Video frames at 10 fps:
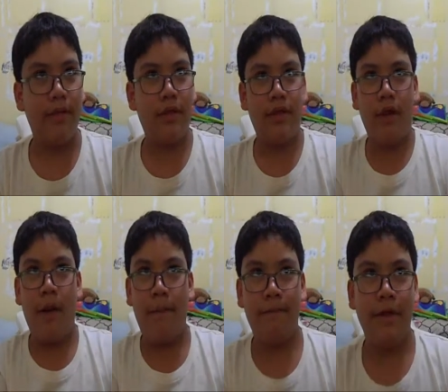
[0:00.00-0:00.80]
this
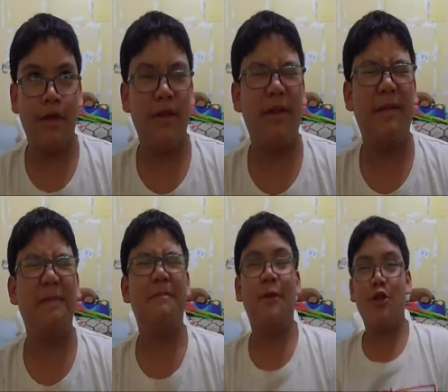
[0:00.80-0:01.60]
um this
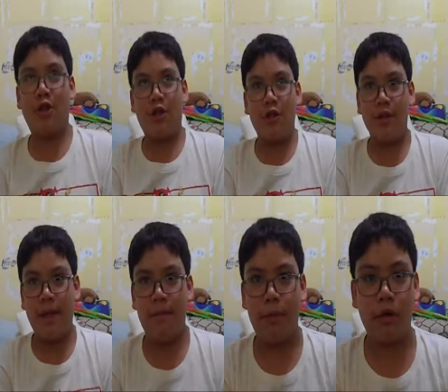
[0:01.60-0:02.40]
magician
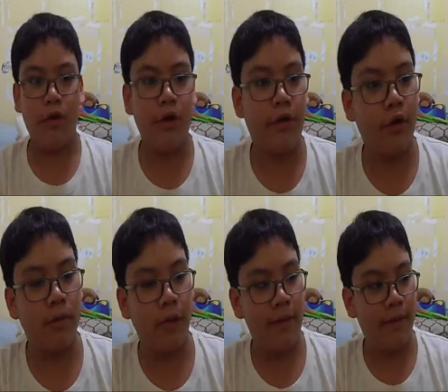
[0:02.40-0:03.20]
named Burt
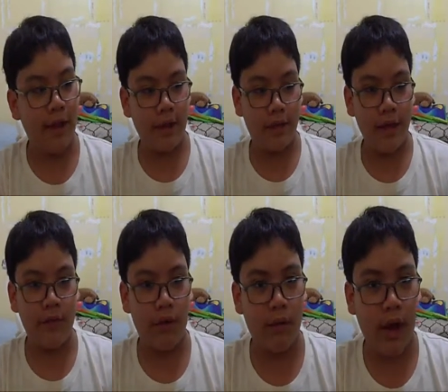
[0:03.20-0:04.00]
Wonderstone, played by
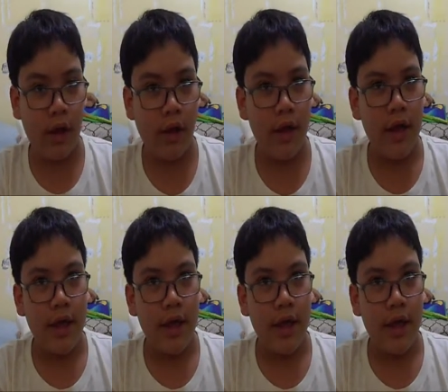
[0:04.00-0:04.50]
Steve Carell.